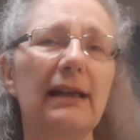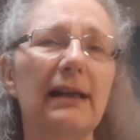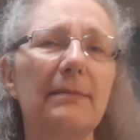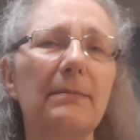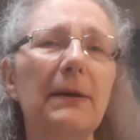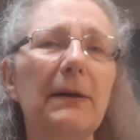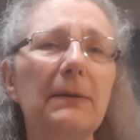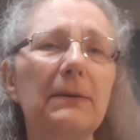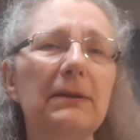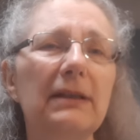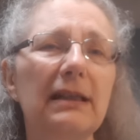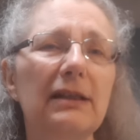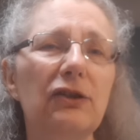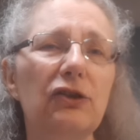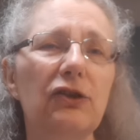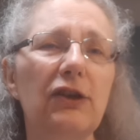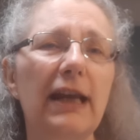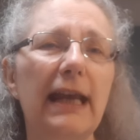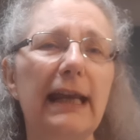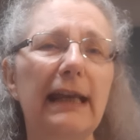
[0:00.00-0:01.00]
about this
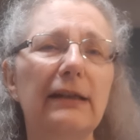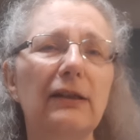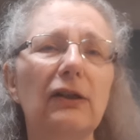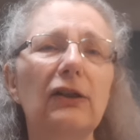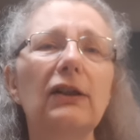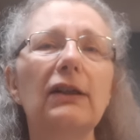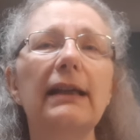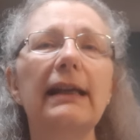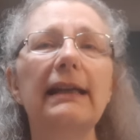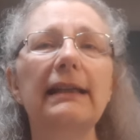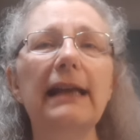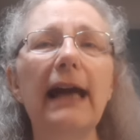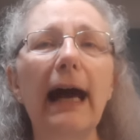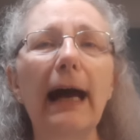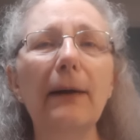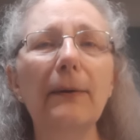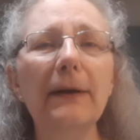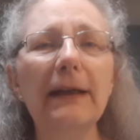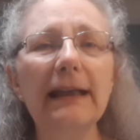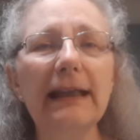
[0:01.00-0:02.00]
channel and
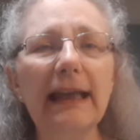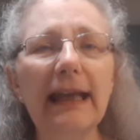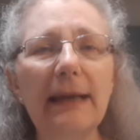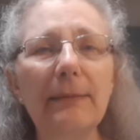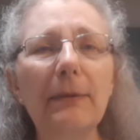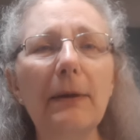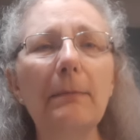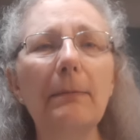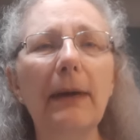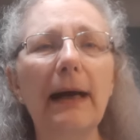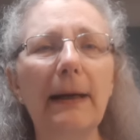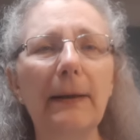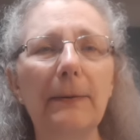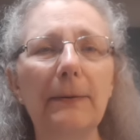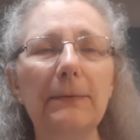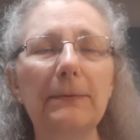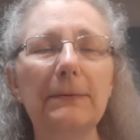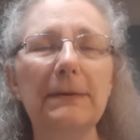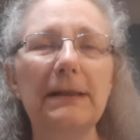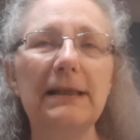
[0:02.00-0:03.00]
how it came
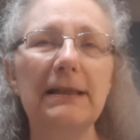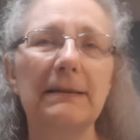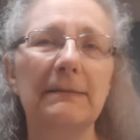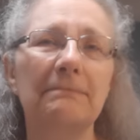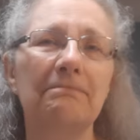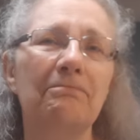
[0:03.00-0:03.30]
about.